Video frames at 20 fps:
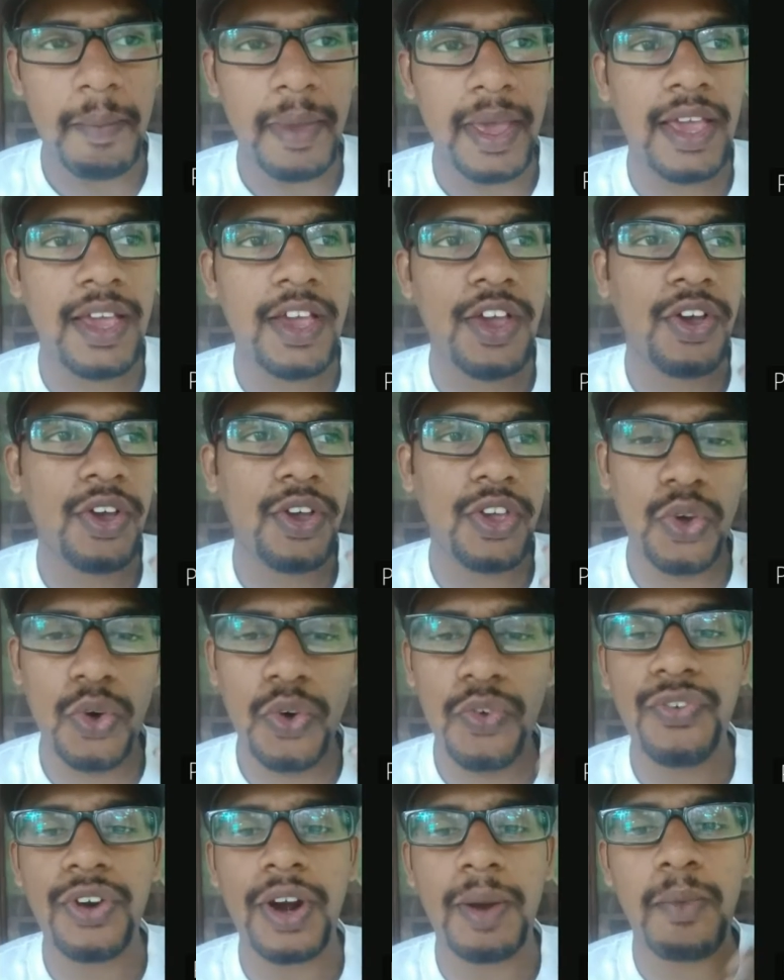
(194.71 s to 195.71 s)
make
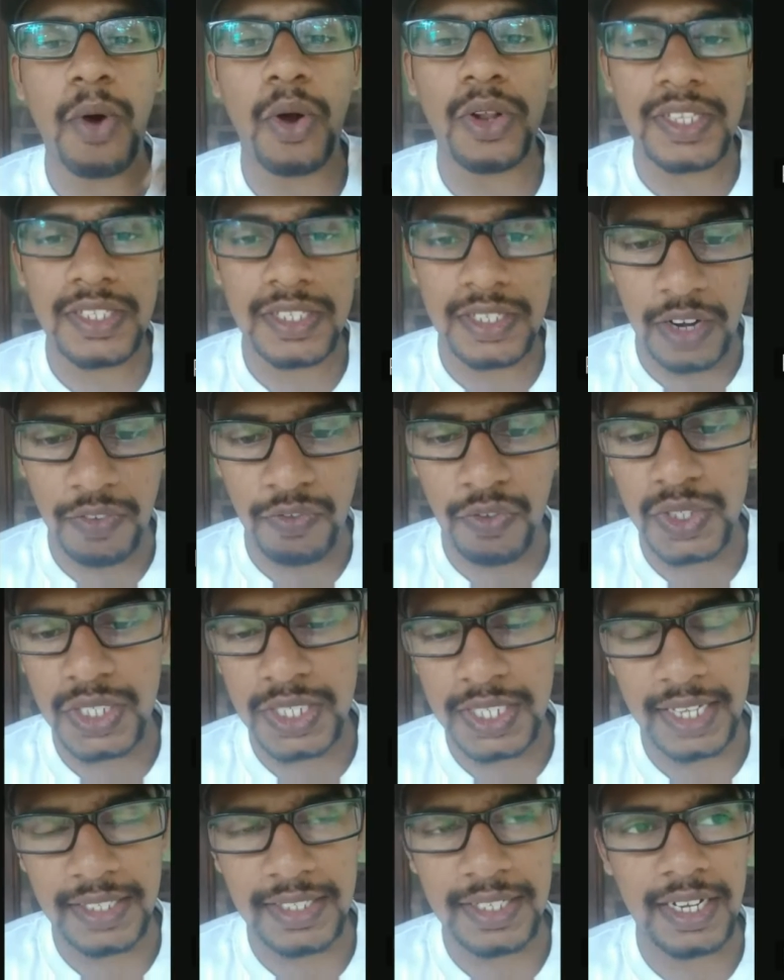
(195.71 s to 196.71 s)
you from all this
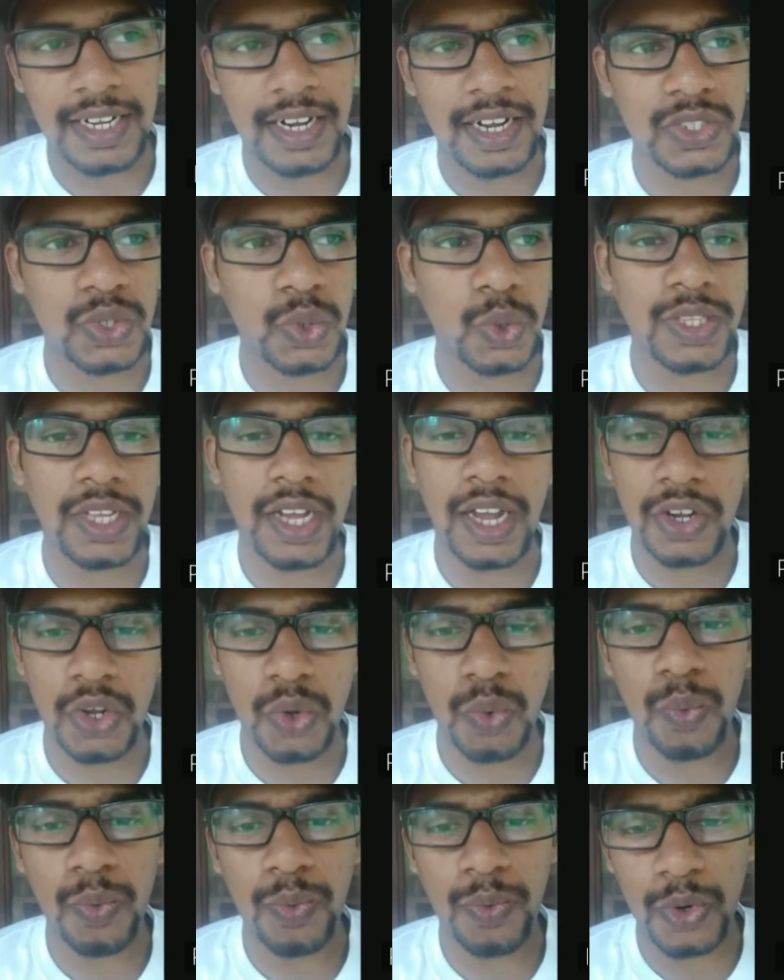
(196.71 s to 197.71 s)
confusion etc so that
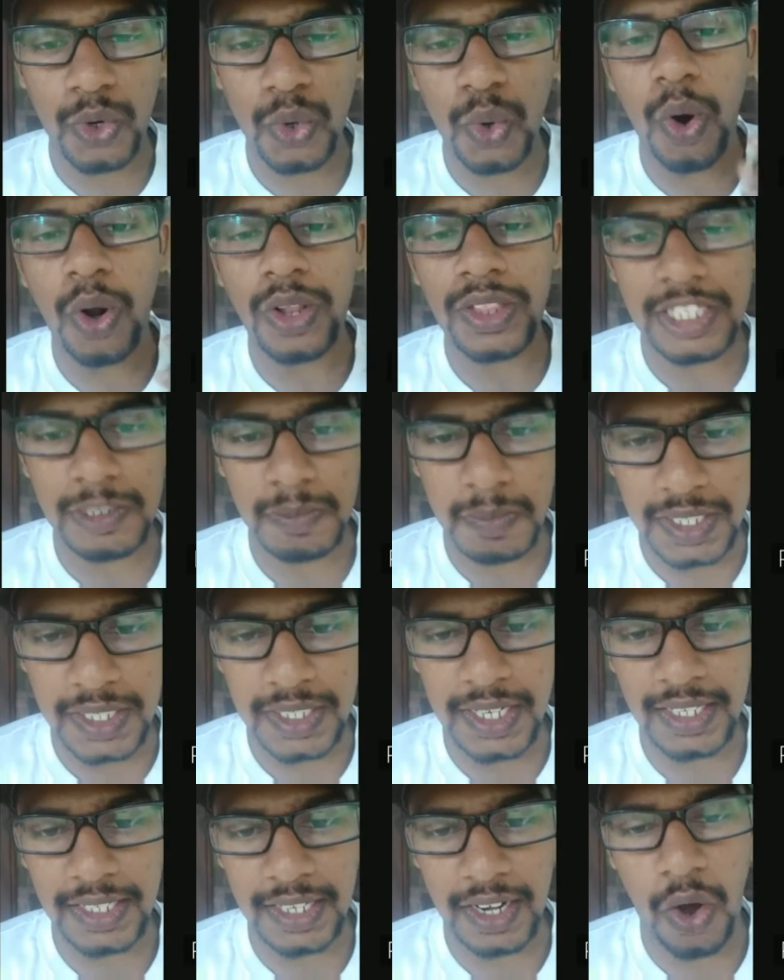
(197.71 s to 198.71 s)
you do all these
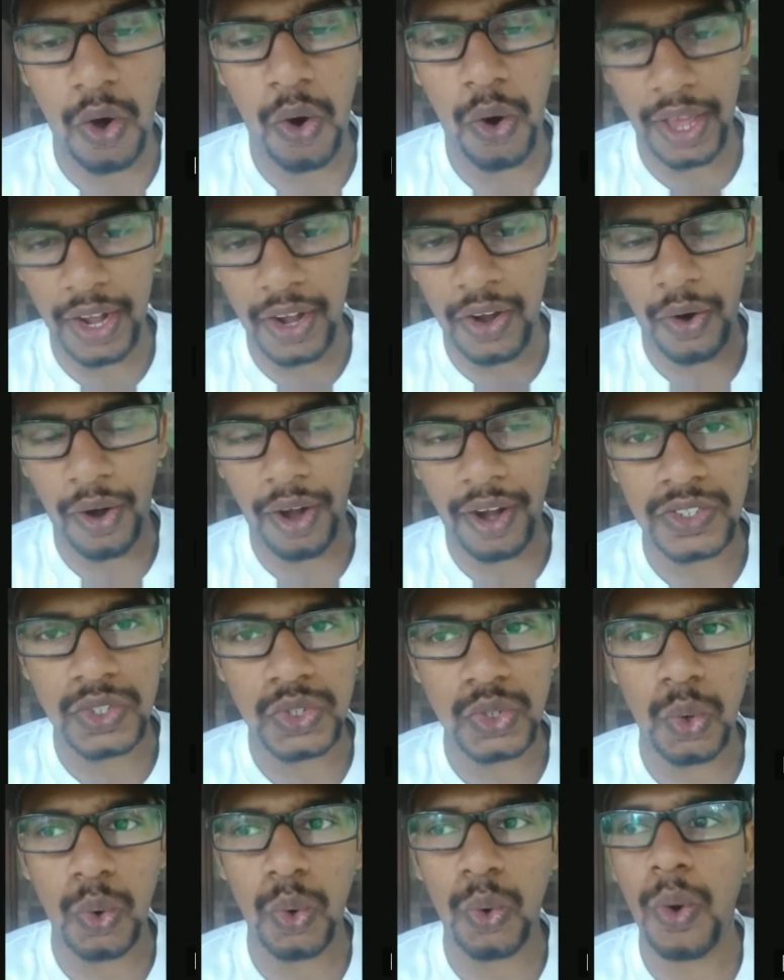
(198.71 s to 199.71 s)
mistakes and on and on
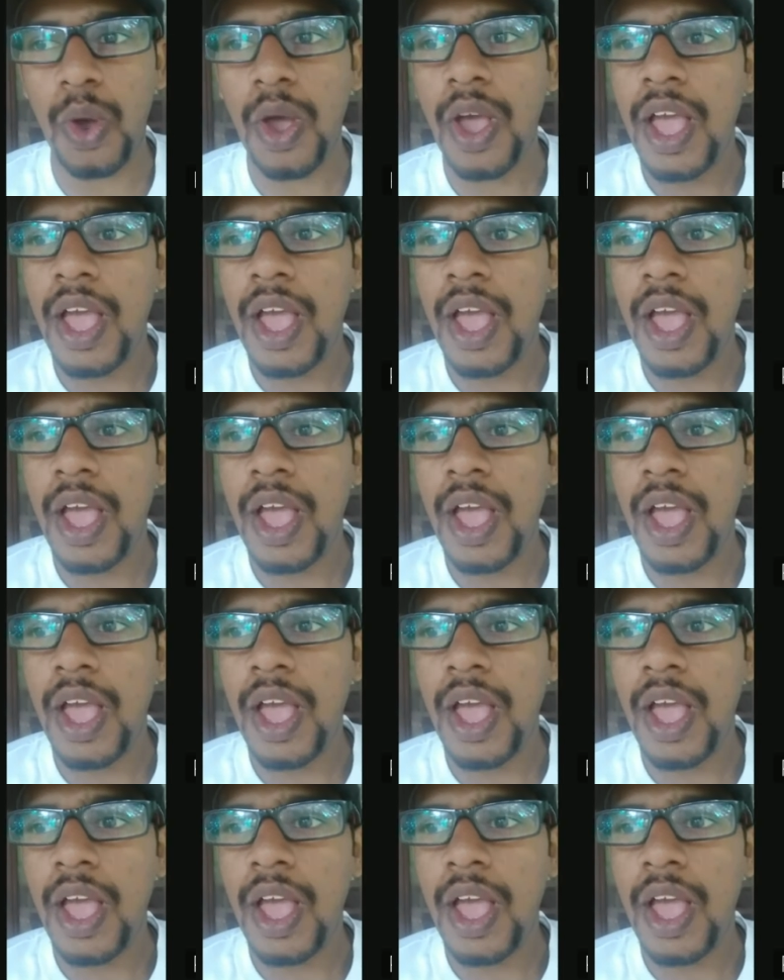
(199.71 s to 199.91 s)
so